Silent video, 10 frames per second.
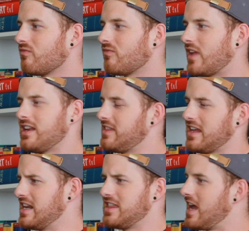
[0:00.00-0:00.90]
didn't
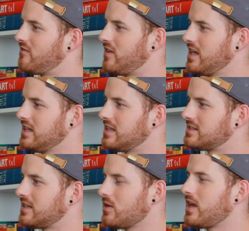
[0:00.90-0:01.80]
think anything of it, and I
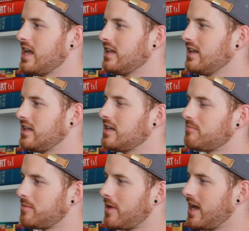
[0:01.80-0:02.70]
was like, okay, like,
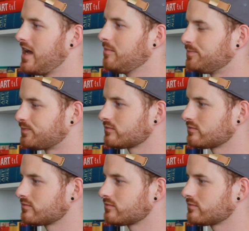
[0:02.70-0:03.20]
yep, bye-bye.